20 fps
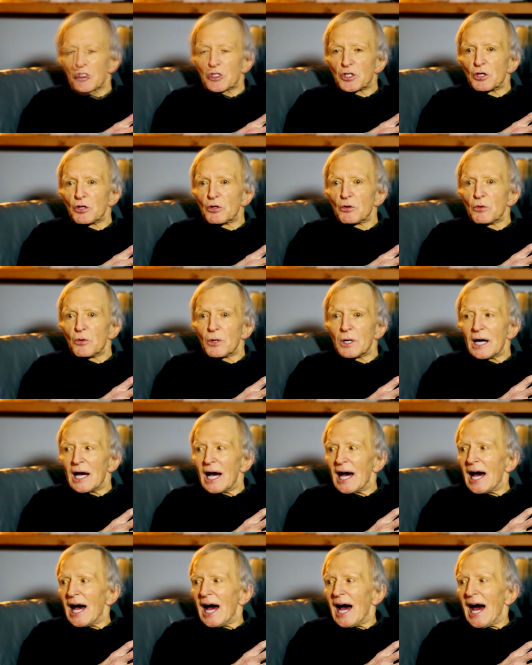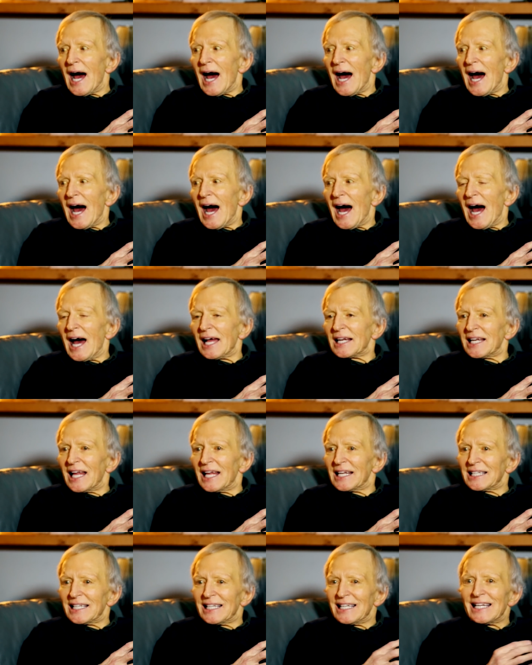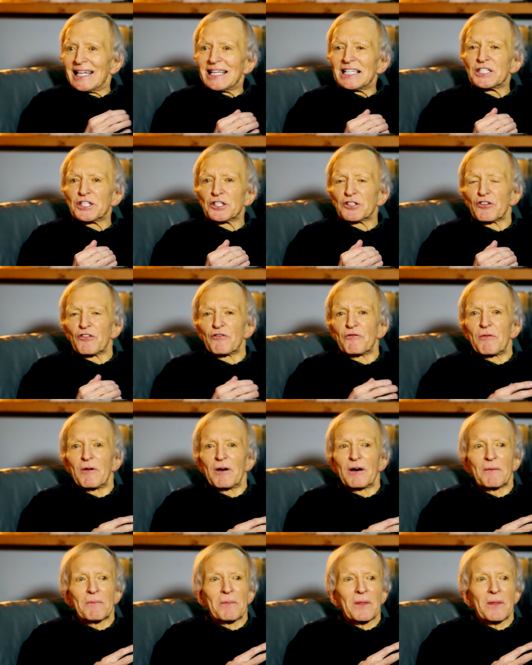to at least to